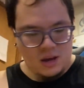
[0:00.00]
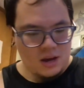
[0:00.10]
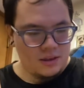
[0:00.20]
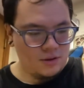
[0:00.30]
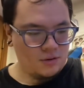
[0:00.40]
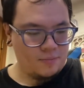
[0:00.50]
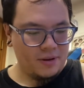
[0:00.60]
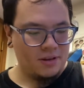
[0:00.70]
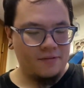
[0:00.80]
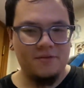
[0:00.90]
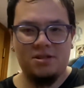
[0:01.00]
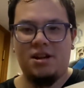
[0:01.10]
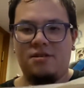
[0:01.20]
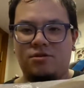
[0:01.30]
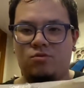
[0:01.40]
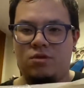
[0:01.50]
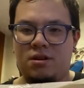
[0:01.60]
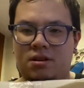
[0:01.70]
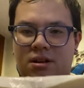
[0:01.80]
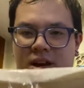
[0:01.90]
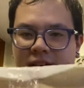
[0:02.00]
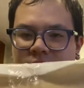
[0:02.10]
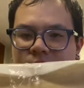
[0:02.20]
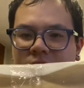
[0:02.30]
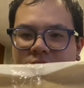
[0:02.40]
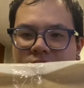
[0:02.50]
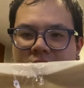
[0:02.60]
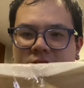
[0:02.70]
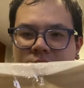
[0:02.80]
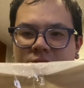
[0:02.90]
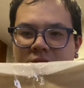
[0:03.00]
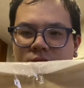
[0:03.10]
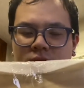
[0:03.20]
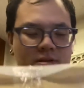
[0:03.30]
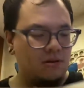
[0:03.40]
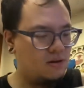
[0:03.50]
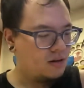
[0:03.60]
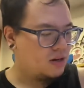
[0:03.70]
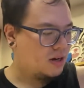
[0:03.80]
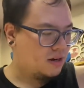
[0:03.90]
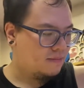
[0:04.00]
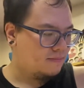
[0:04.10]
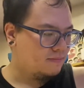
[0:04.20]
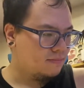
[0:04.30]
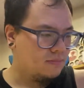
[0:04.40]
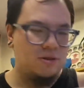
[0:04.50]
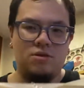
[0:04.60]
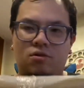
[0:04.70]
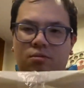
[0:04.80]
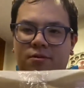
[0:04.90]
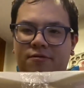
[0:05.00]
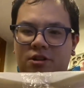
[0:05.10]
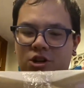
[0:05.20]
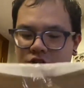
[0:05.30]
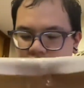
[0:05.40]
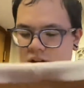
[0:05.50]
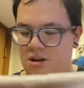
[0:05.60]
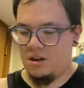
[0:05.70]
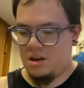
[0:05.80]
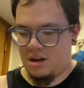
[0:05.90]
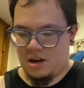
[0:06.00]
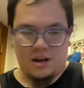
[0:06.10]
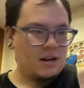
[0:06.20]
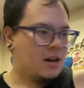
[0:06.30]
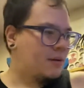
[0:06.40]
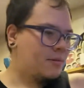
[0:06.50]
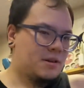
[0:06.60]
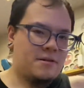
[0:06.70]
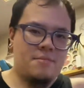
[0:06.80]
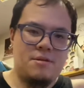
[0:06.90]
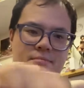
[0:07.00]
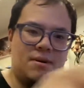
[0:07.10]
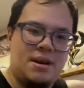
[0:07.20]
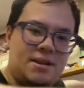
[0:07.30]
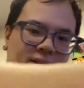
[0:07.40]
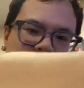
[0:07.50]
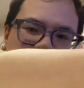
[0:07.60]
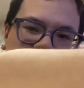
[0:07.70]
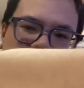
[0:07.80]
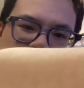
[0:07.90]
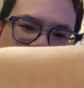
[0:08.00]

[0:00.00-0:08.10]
then you could pick different styles of wood. I just picked the regular plywood, normal finish, and I'm gonna grab me my scissors